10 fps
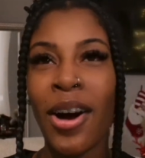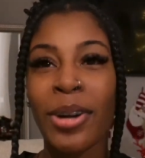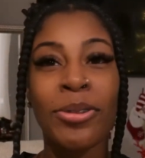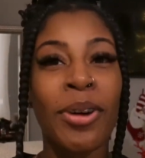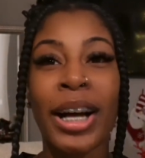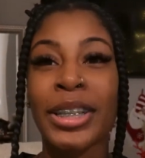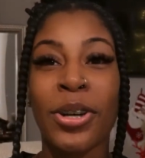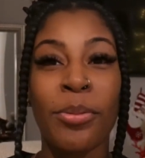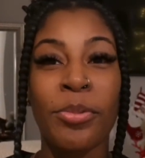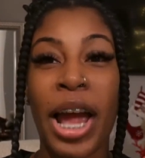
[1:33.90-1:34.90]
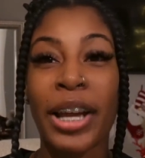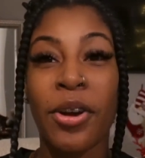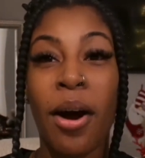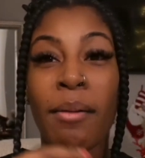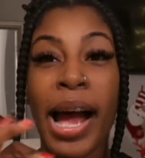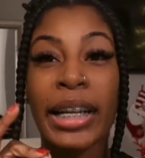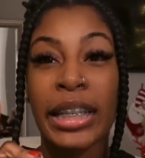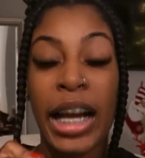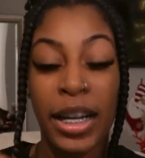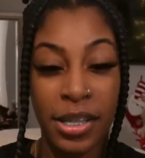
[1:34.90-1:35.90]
I don't know how she gonna react, y'all. I'm actually kind of